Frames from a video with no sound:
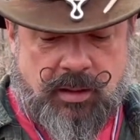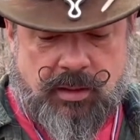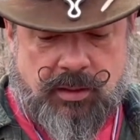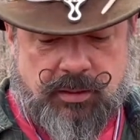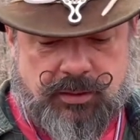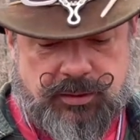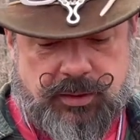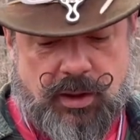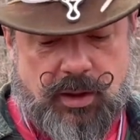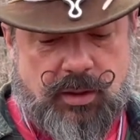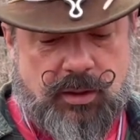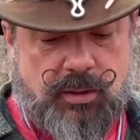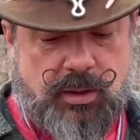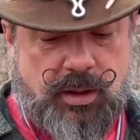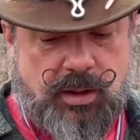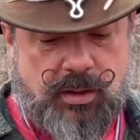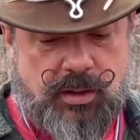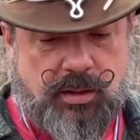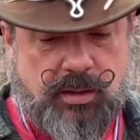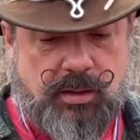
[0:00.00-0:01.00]
So
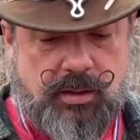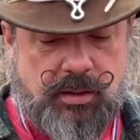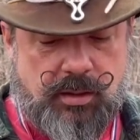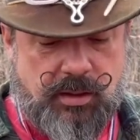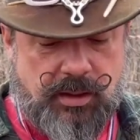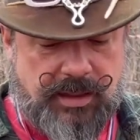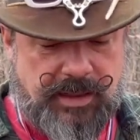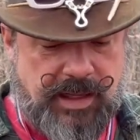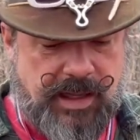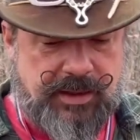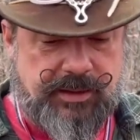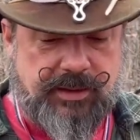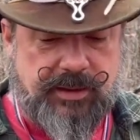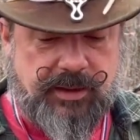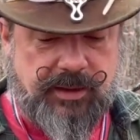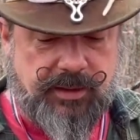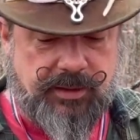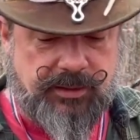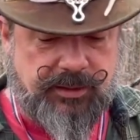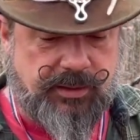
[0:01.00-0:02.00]
I got
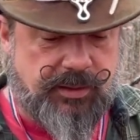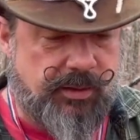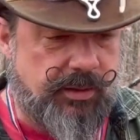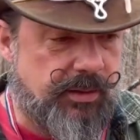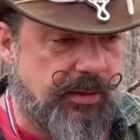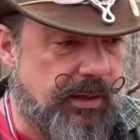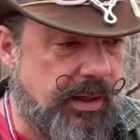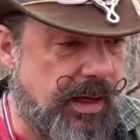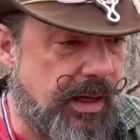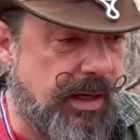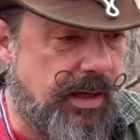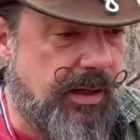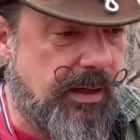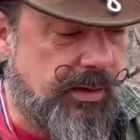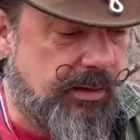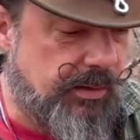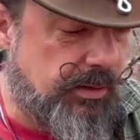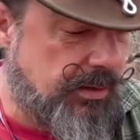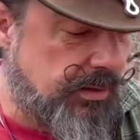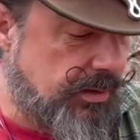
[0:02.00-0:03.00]
this,
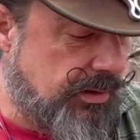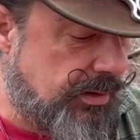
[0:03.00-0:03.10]
and